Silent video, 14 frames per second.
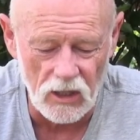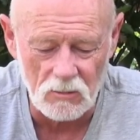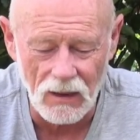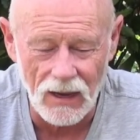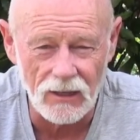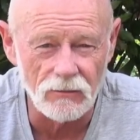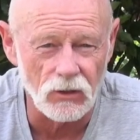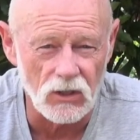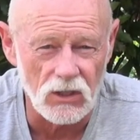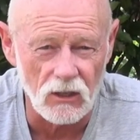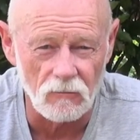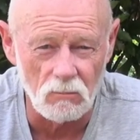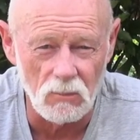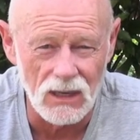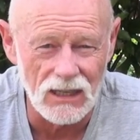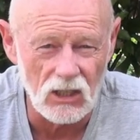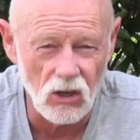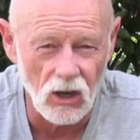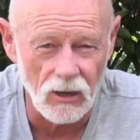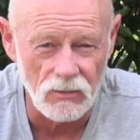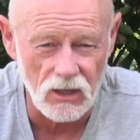It's paid for itself many
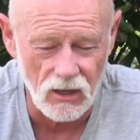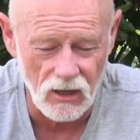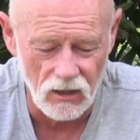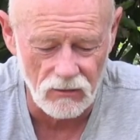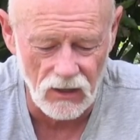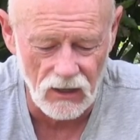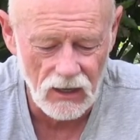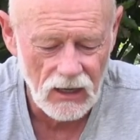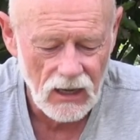times over,